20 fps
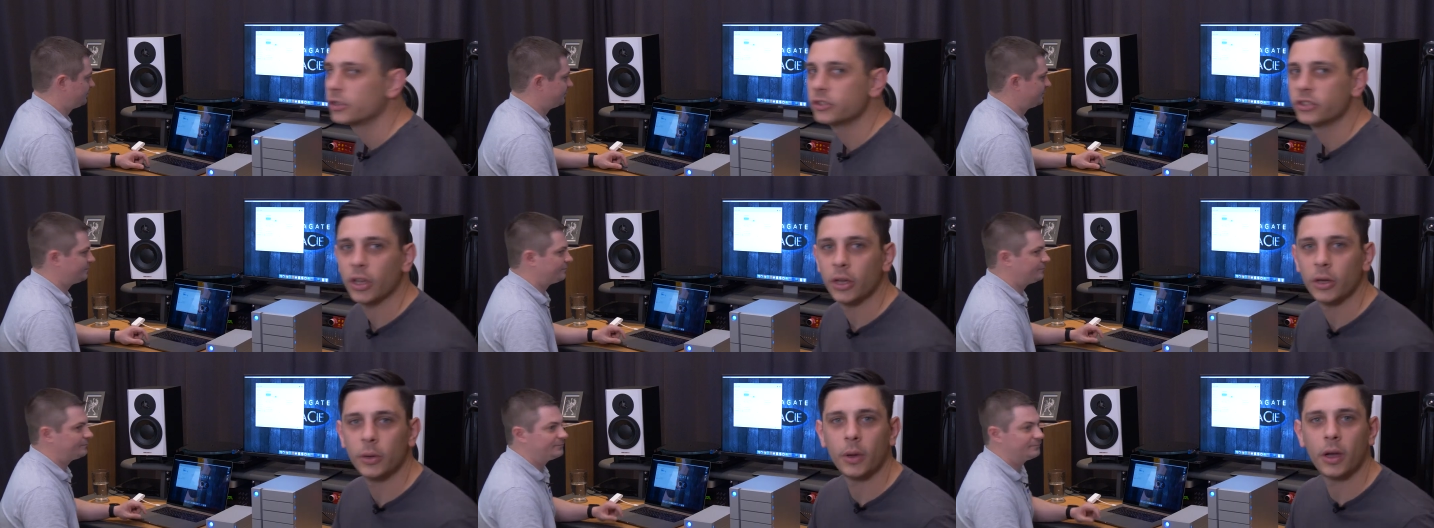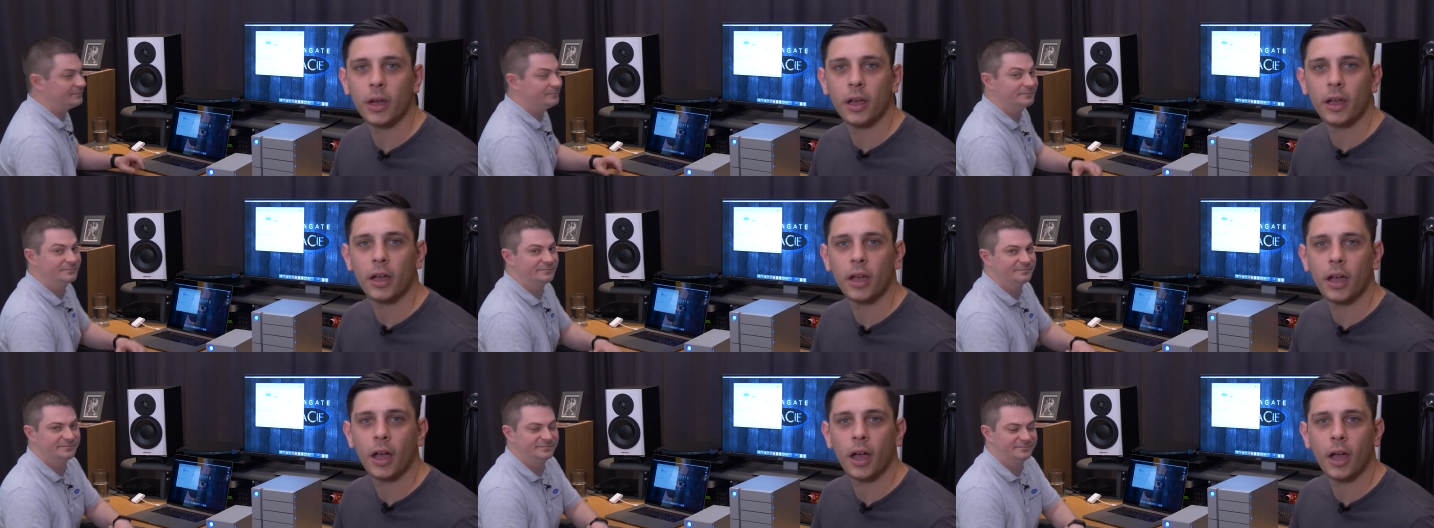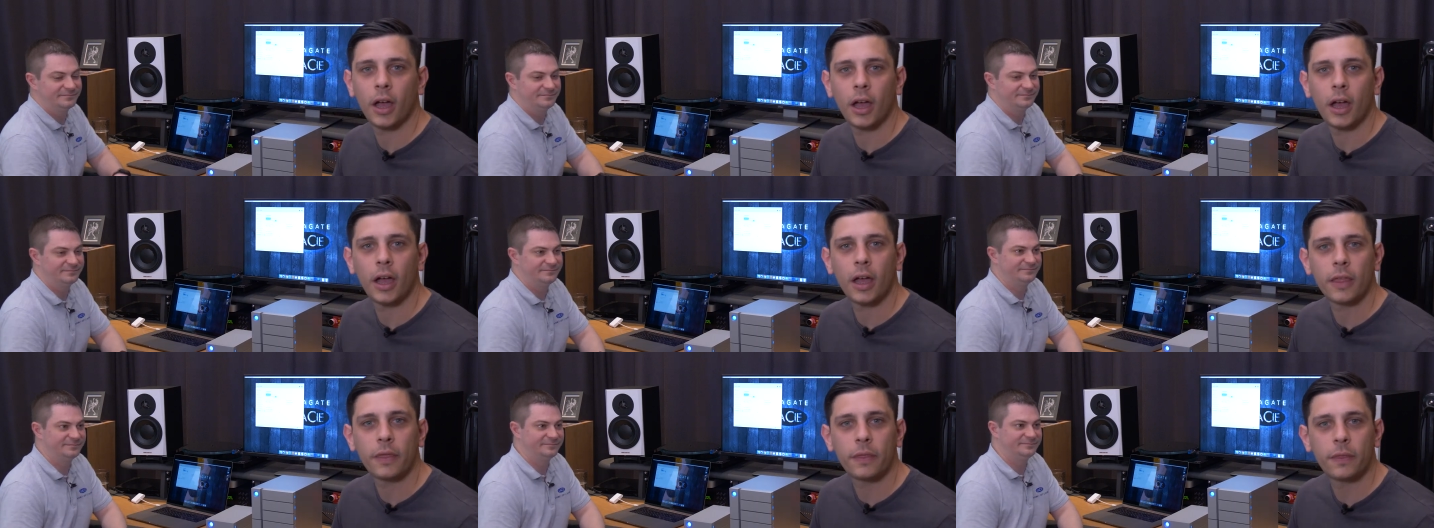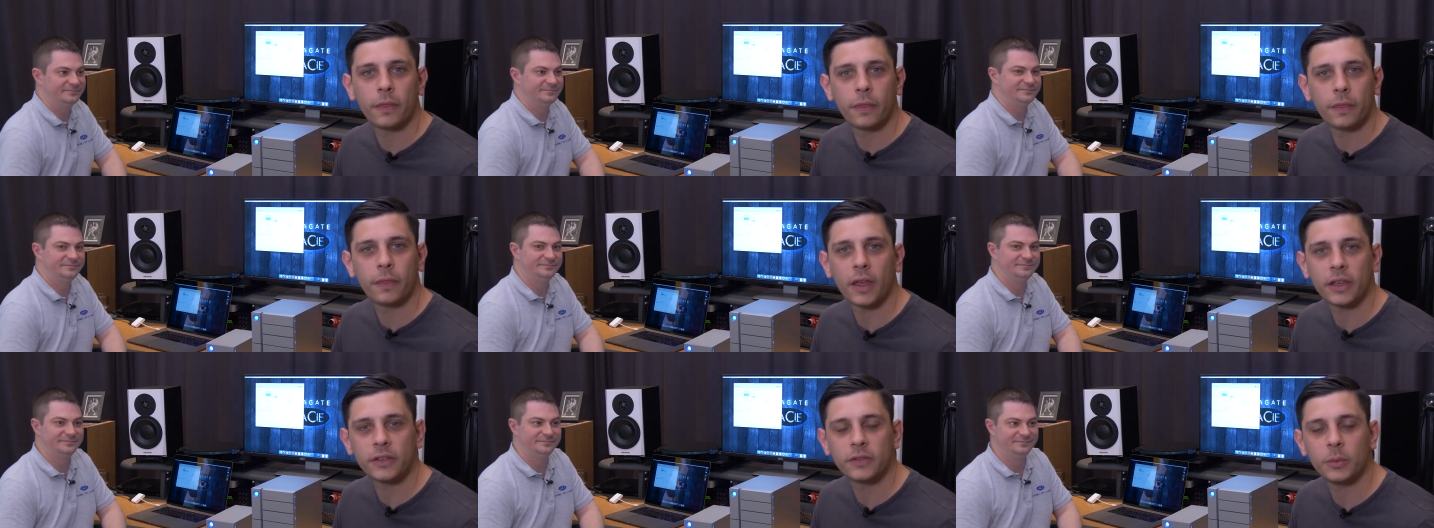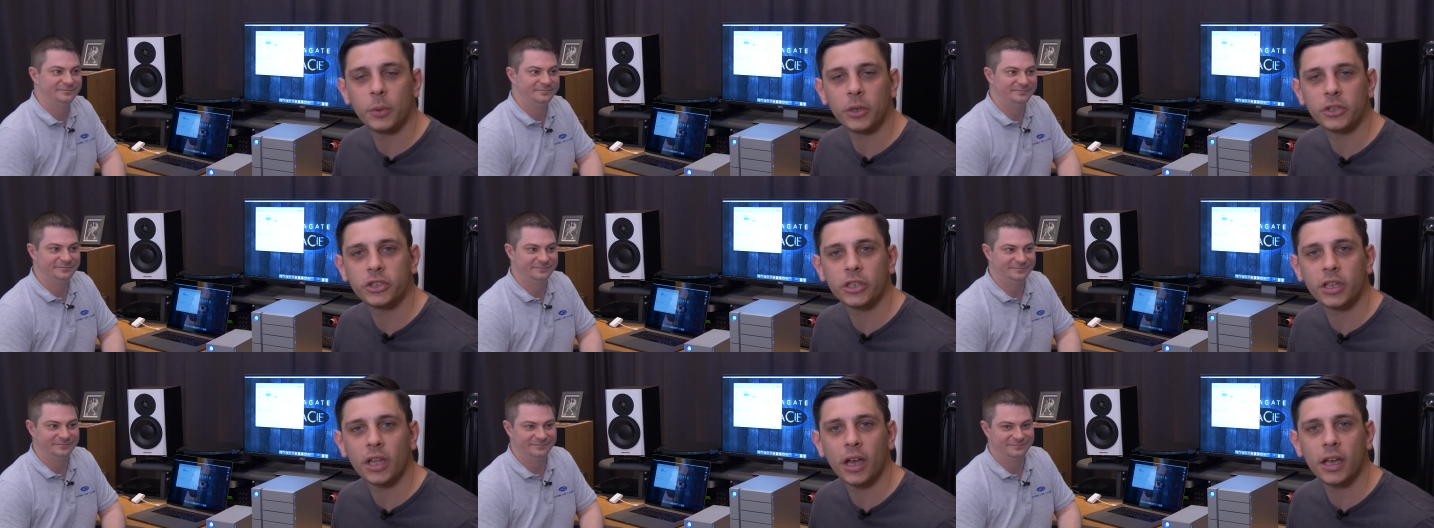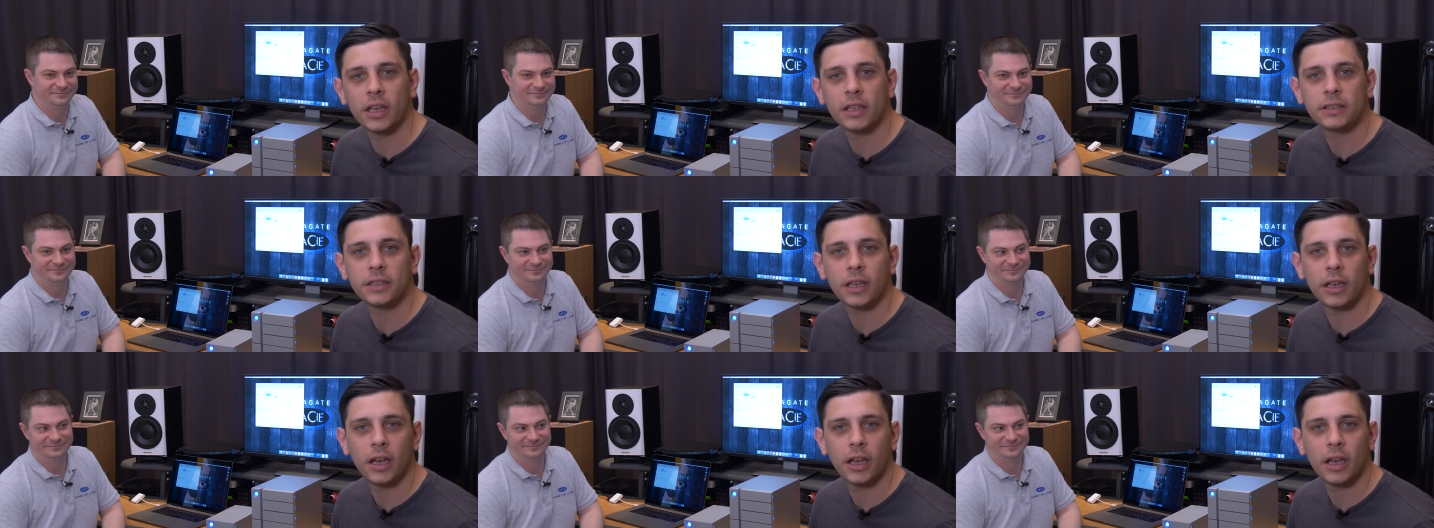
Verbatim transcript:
Speaker 1: So uh, thanks for watching, guys.